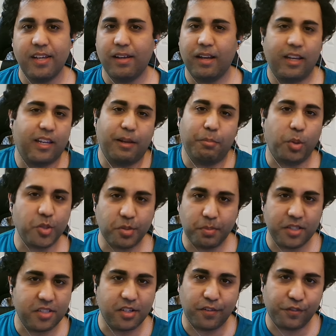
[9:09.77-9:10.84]
I get most of
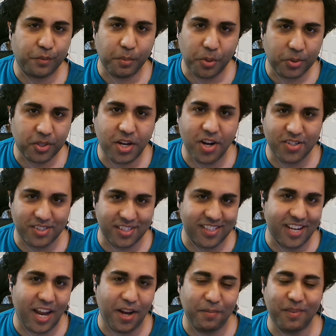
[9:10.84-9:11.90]
my stuff from older cousins,
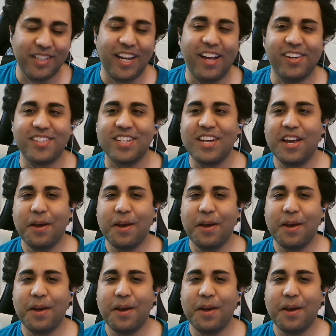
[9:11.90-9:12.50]
hand-me-downs.